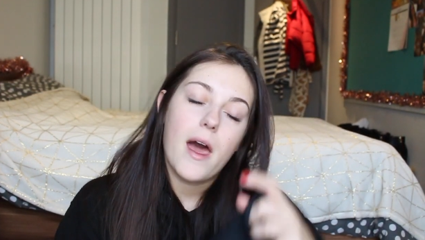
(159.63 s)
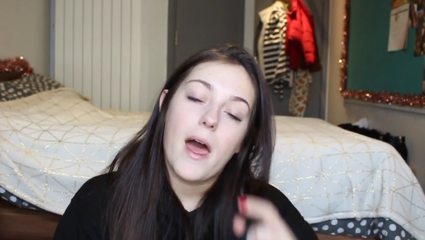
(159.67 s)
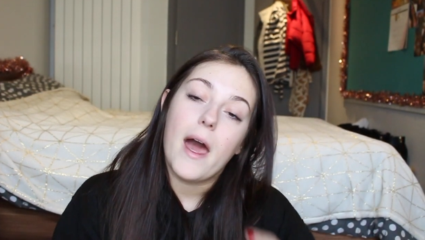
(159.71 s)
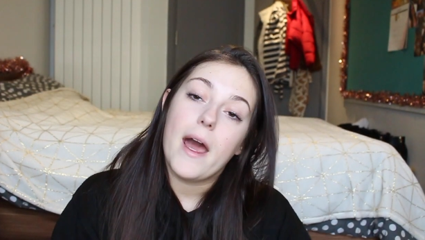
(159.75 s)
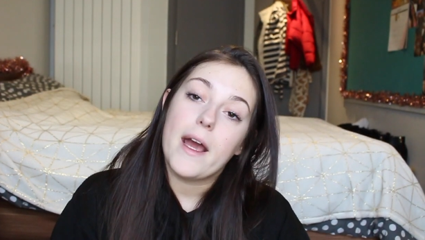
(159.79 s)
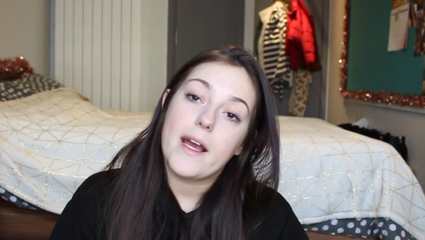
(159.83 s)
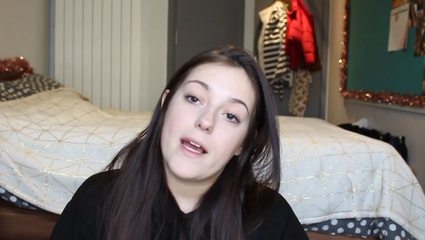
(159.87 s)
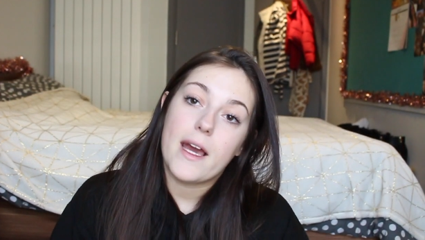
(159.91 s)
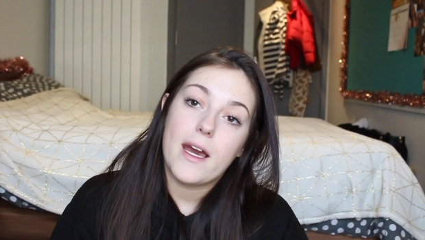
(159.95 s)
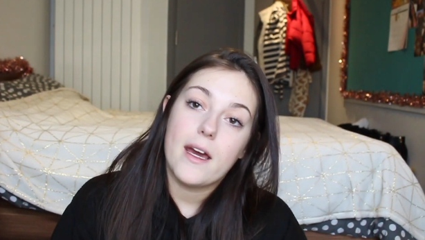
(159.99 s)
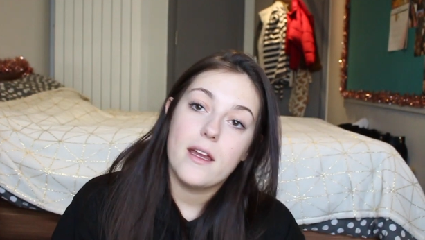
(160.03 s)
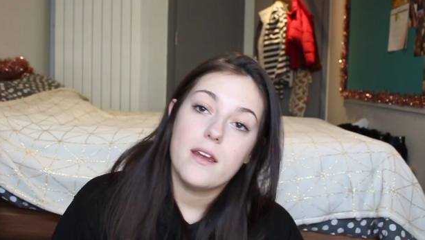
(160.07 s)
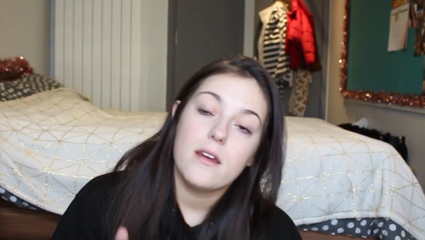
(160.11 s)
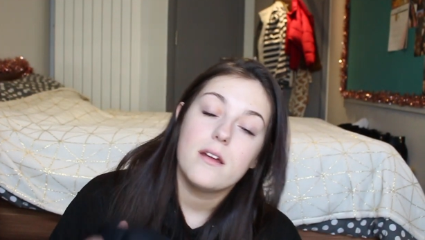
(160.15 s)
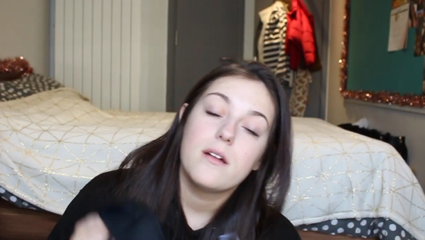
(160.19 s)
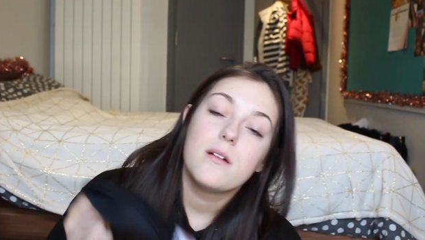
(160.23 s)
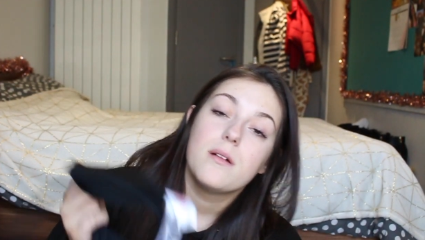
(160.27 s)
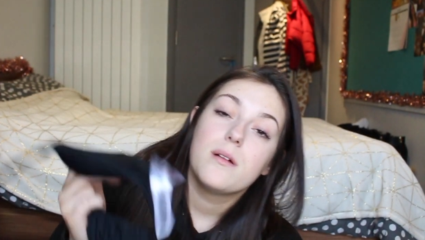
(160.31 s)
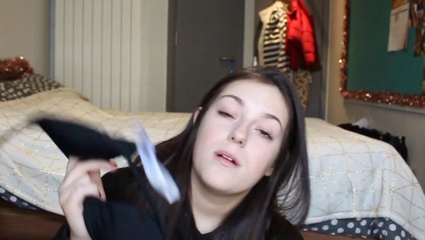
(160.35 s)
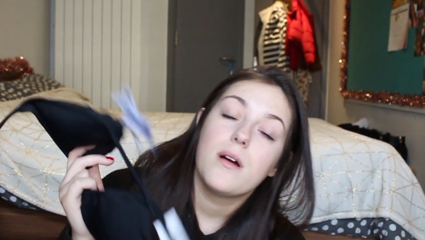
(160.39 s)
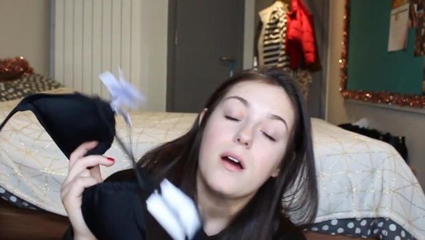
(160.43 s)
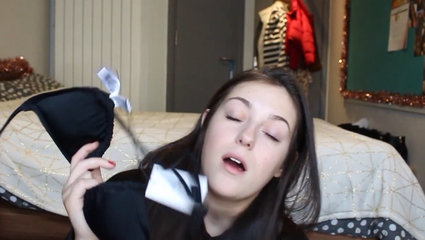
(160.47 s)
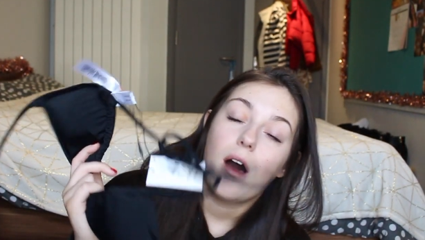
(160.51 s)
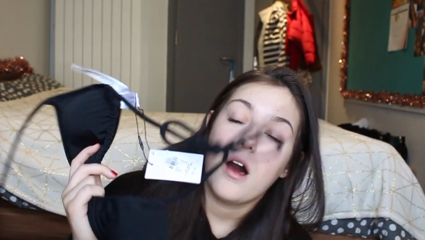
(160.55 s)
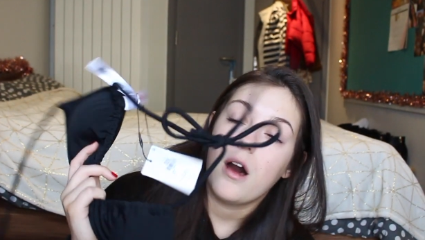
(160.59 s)
Again,
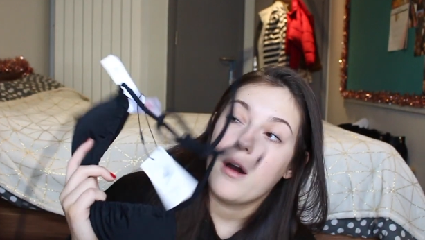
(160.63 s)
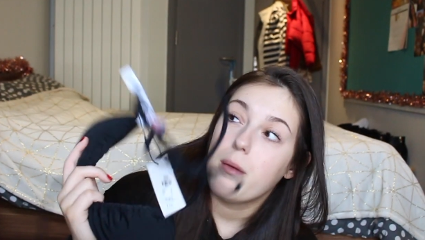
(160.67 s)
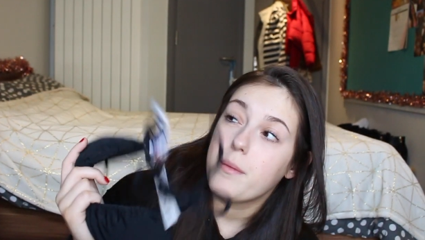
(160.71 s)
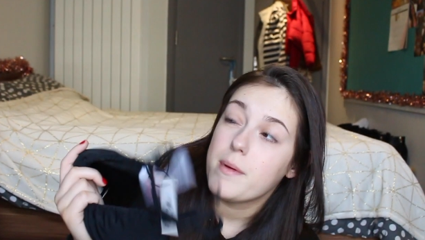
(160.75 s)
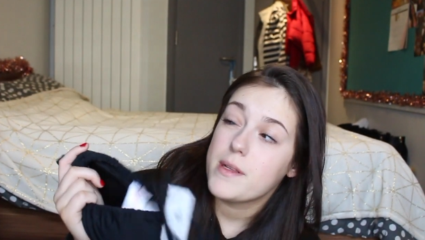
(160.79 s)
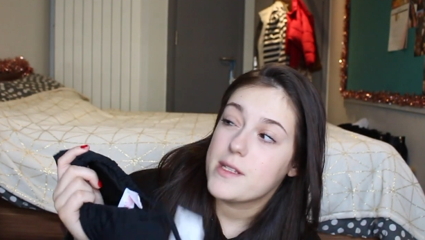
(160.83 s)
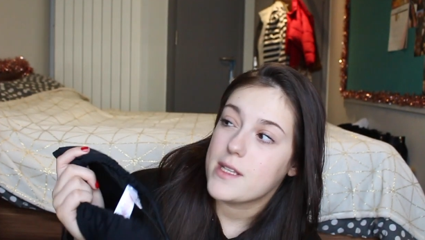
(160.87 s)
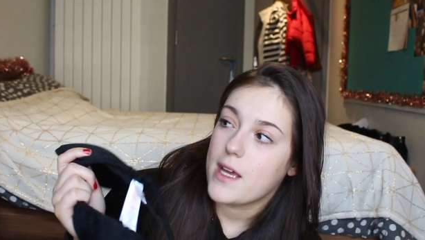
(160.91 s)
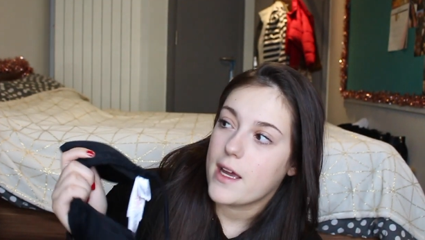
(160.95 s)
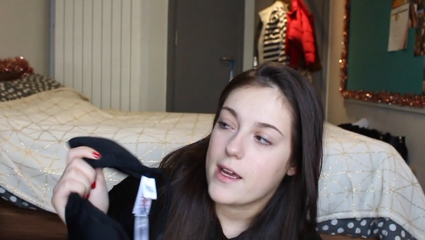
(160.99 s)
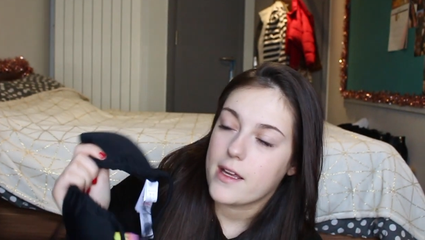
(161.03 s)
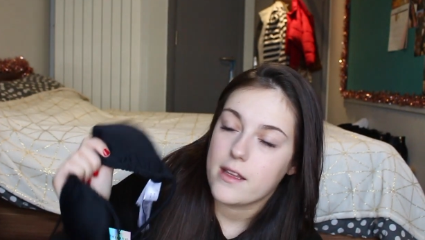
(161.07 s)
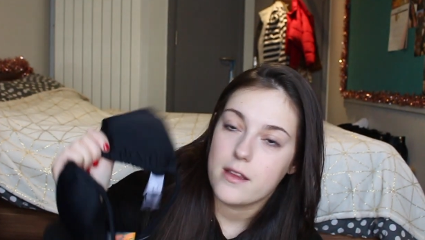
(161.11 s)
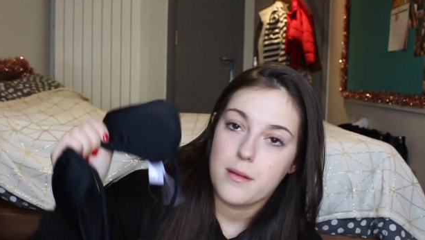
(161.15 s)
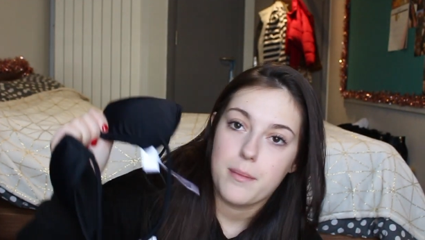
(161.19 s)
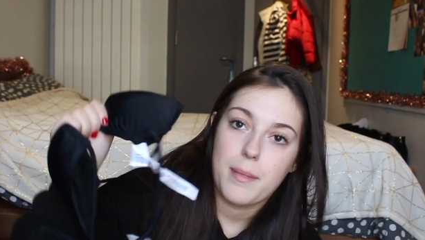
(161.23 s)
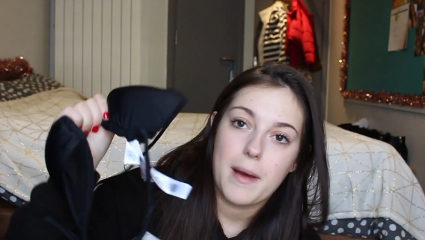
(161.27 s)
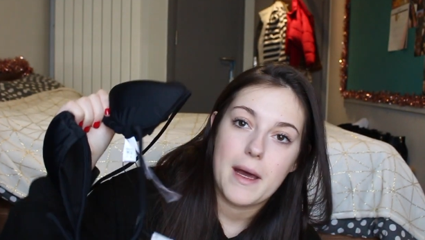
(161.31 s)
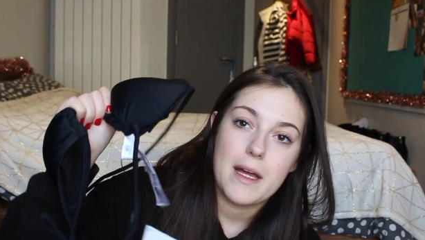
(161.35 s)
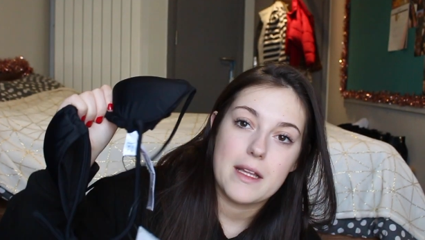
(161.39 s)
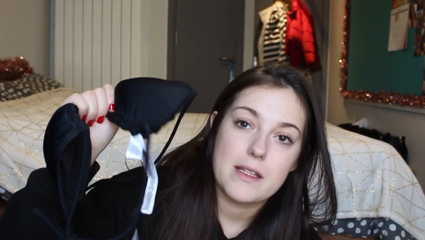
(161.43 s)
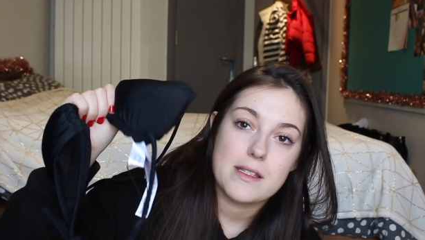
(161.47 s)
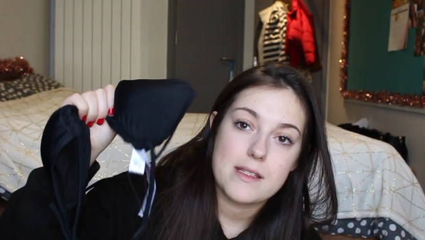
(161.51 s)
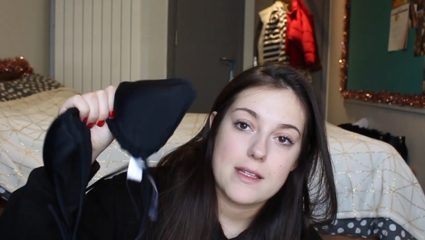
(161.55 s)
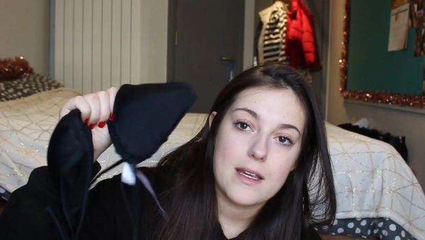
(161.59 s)
I'll be taking the
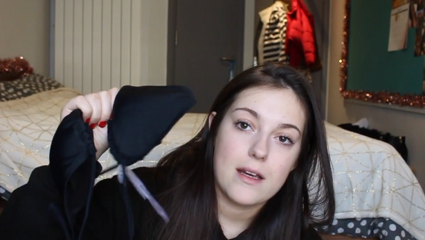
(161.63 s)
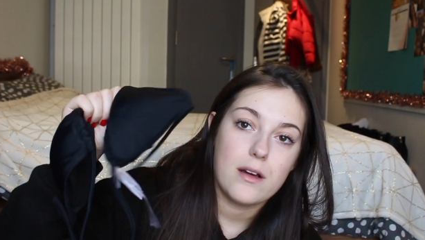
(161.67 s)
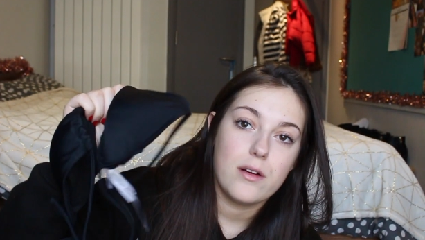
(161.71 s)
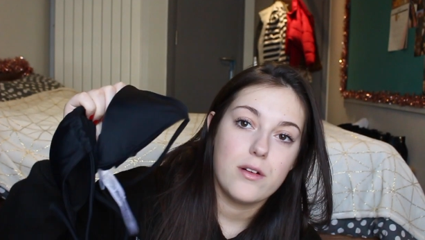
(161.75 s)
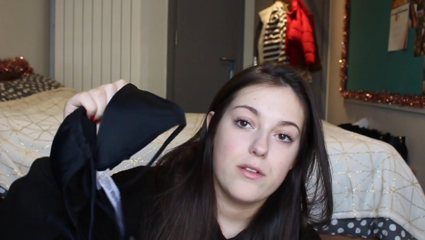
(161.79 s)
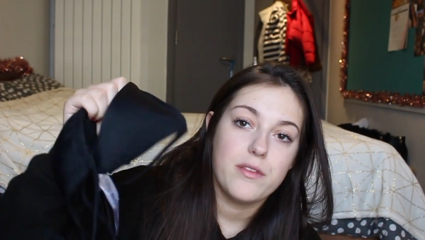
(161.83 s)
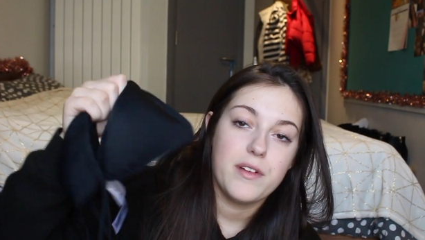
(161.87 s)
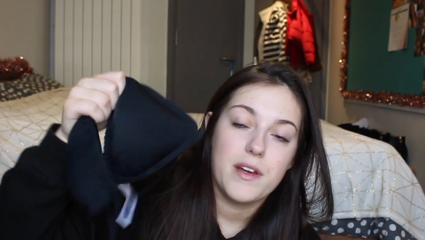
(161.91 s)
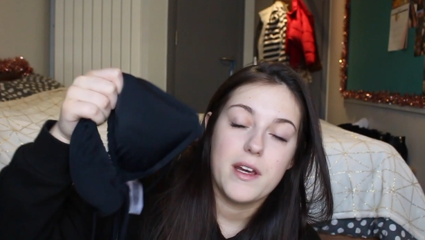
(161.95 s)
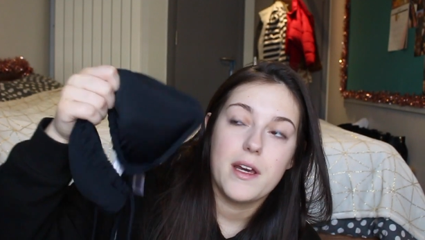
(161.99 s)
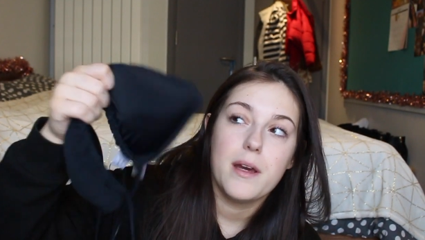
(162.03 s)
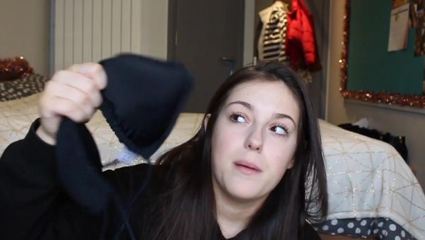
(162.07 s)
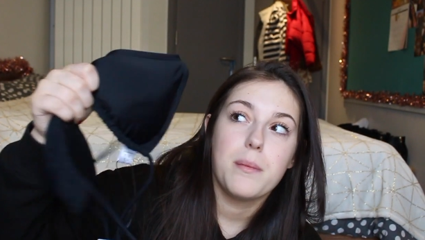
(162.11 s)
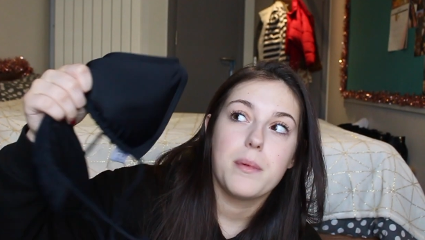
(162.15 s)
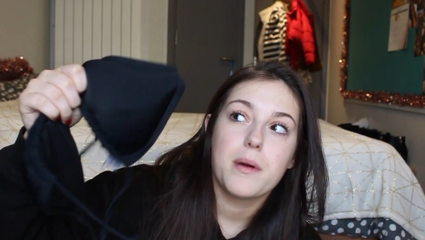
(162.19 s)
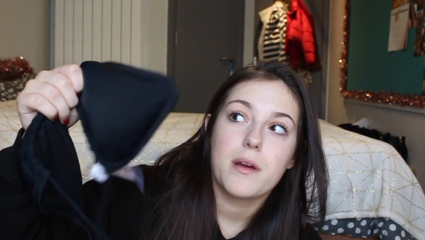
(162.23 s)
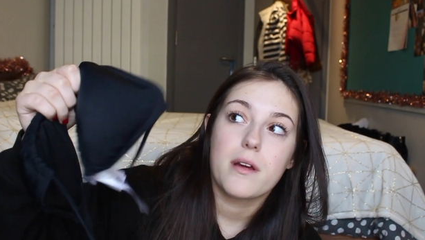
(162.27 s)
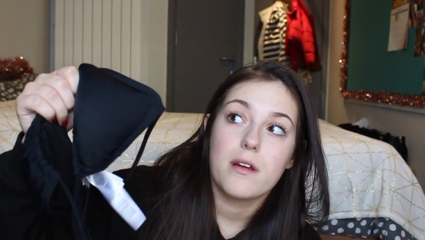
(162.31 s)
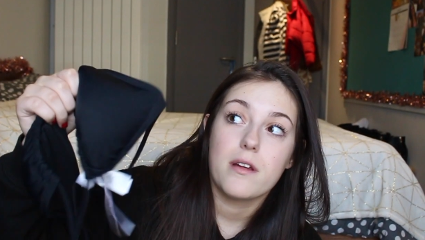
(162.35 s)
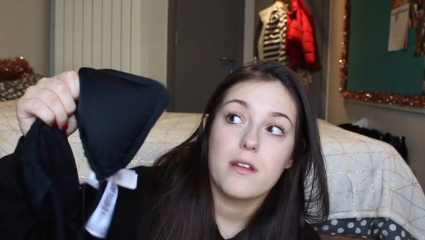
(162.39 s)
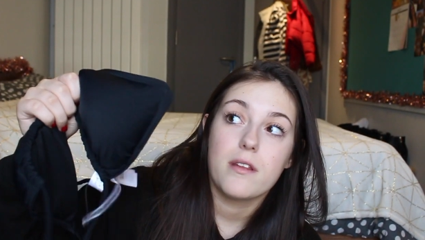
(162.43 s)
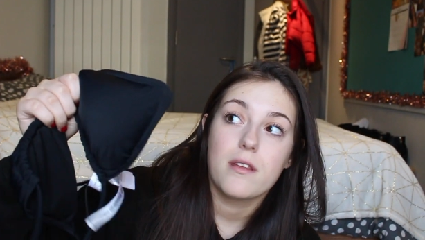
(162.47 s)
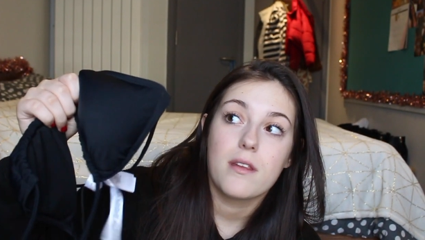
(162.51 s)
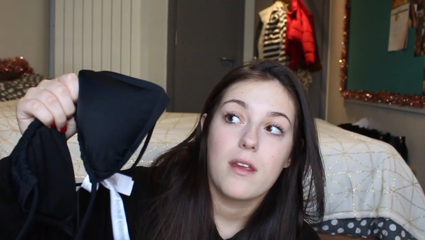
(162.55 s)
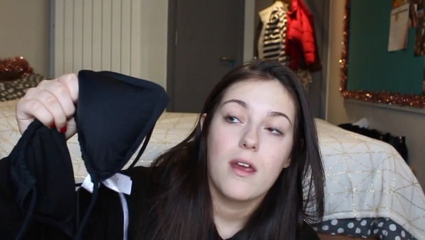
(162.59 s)
pads out of here
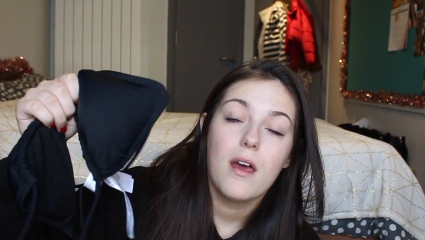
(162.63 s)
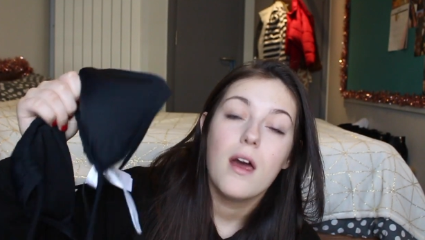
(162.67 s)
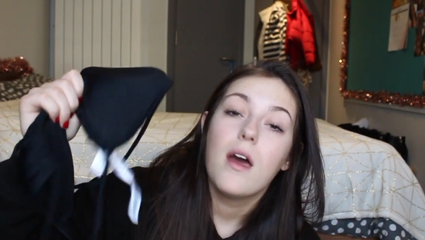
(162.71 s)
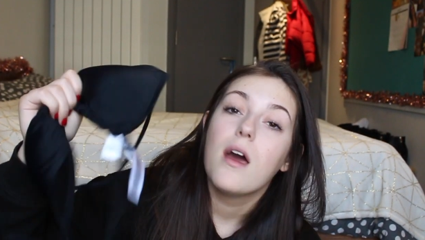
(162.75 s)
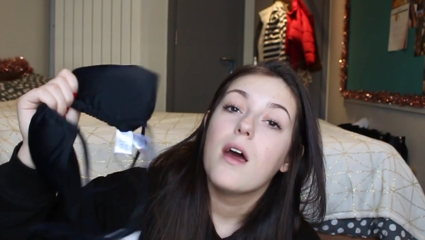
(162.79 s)
because